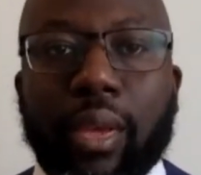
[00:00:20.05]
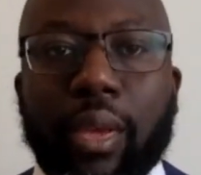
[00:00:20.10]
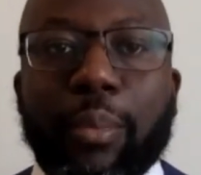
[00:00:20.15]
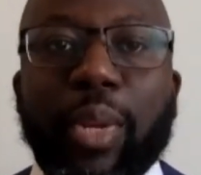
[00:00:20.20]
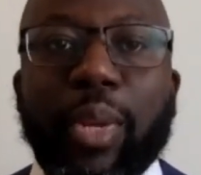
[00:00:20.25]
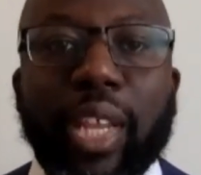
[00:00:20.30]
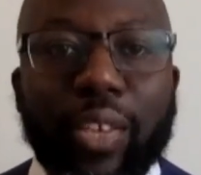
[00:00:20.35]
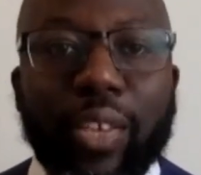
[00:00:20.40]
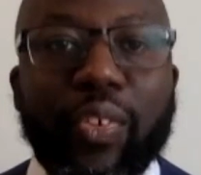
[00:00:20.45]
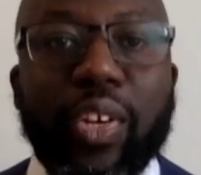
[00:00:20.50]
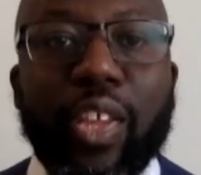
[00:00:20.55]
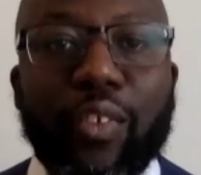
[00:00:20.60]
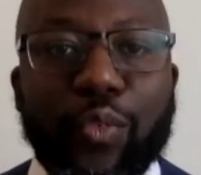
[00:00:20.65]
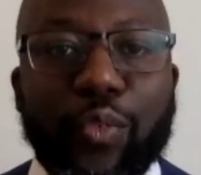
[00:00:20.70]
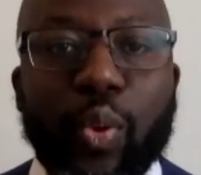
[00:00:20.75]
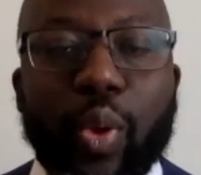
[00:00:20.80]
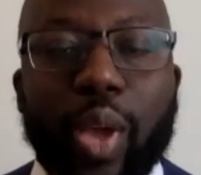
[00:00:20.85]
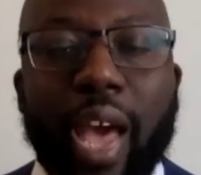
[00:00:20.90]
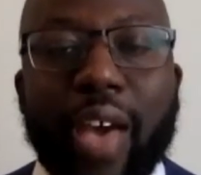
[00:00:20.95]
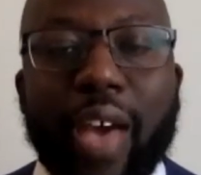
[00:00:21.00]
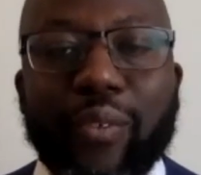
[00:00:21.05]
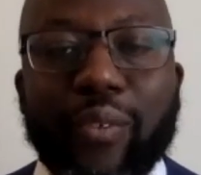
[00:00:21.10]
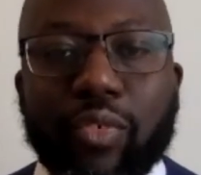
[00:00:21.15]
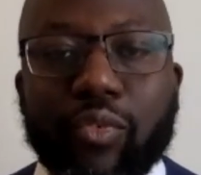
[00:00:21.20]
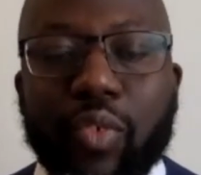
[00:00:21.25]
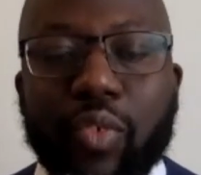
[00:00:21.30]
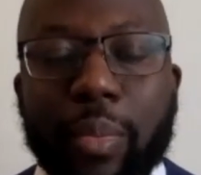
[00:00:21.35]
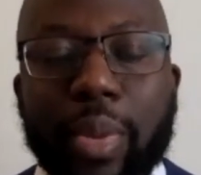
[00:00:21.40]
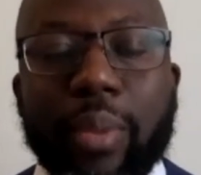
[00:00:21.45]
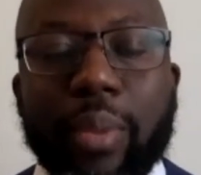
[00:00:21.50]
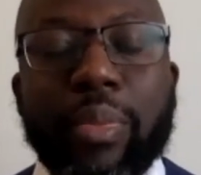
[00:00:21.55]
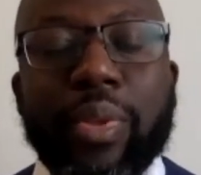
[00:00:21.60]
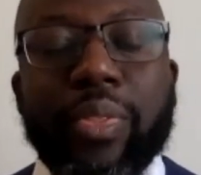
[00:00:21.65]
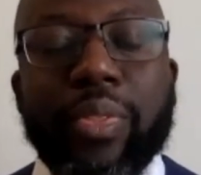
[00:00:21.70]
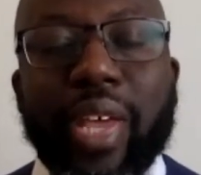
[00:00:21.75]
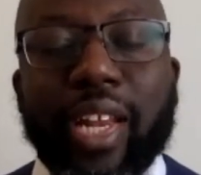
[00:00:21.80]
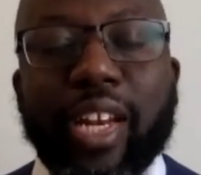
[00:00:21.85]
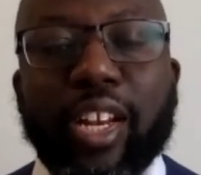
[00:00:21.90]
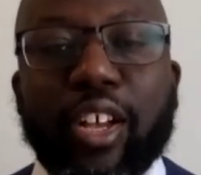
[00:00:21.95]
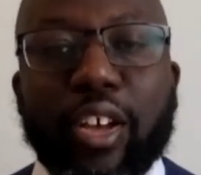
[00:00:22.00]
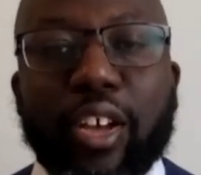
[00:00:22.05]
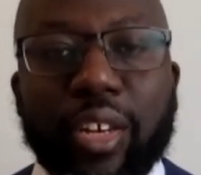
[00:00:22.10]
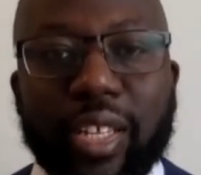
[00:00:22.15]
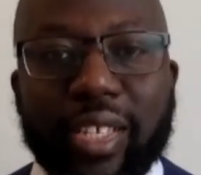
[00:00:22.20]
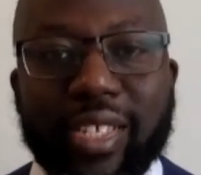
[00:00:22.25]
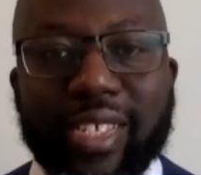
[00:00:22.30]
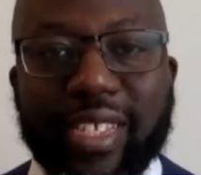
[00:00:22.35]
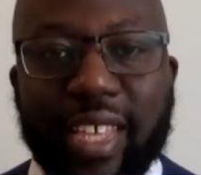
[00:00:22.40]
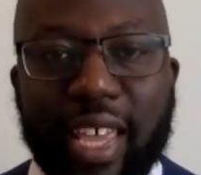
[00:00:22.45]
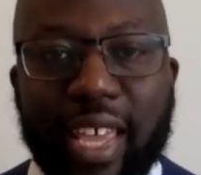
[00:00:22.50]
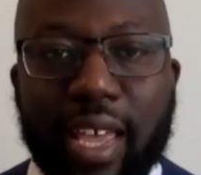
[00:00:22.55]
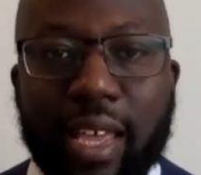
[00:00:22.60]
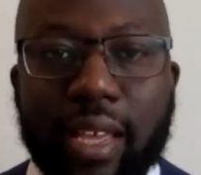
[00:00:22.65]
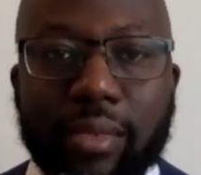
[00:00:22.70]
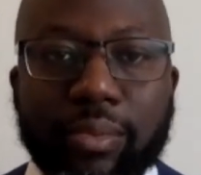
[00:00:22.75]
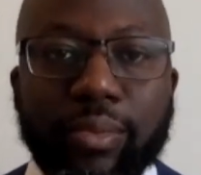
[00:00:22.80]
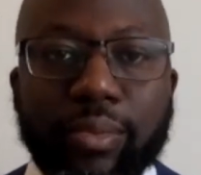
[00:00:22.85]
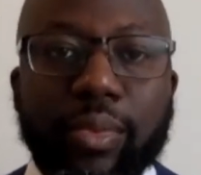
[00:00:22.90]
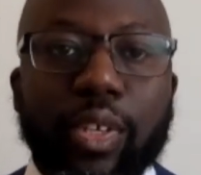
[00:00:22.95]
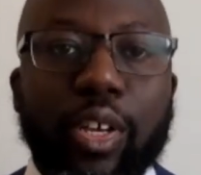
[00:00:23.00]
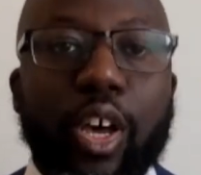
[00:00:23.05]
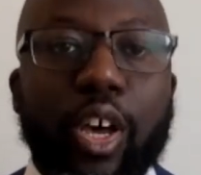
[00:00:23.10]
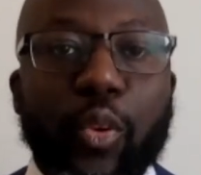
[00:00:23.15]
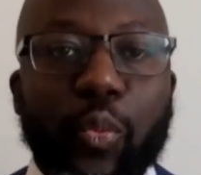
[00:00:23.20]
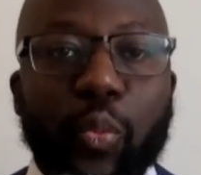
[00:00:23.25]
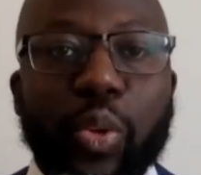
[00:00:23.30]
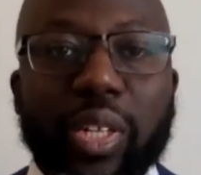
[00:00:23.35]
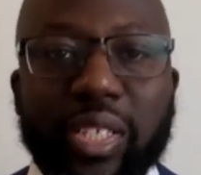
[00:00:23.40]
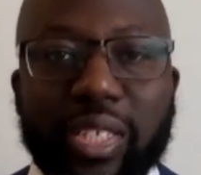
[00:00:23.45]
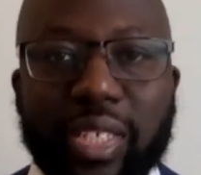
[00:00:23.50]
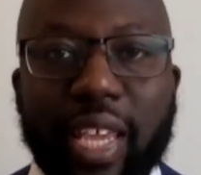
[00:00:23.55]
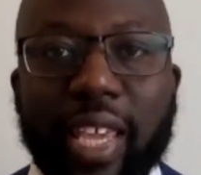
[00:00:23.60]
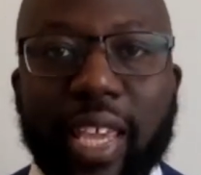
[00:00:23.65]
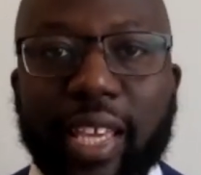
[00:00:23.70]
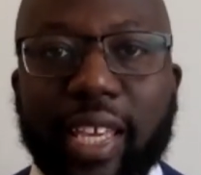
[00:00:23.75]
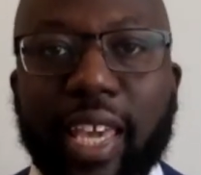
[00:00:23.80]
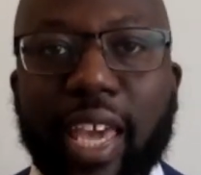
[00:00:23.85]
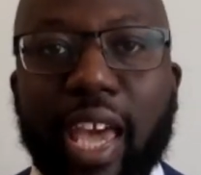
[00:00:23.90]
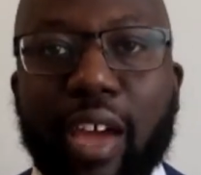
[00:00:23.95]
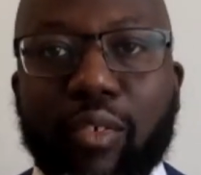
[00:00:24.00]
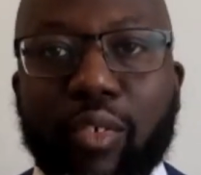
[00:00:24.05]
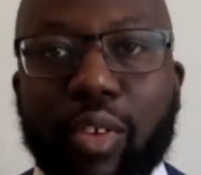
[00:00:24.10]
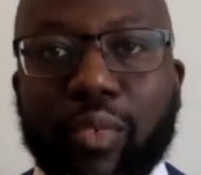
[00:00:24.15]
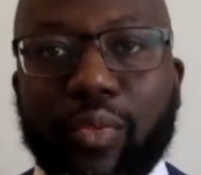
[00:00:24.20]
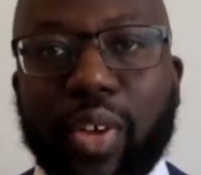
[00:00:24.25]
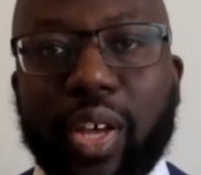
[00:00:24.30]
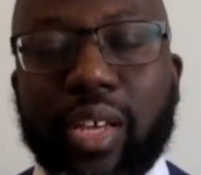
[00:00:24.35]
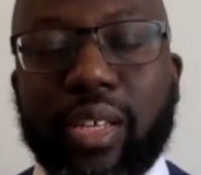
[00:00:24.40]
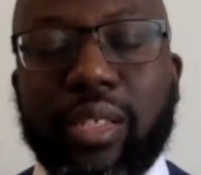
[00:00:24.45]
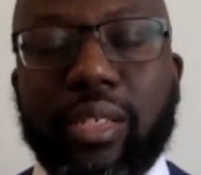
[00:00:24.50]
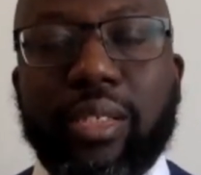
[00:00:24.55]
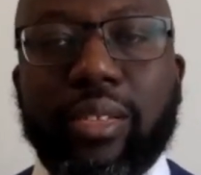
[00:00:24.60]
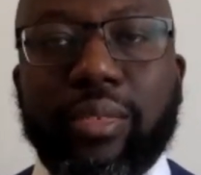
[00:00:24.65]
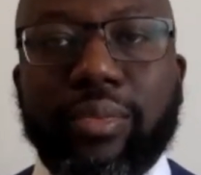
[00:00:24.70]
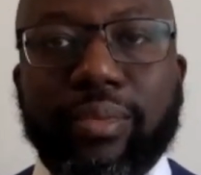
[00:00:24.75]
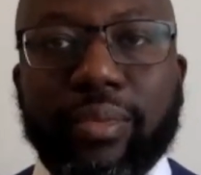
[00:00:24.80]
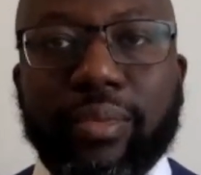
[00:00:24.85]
But even if you haven't, remember that God is there. God will take care of us.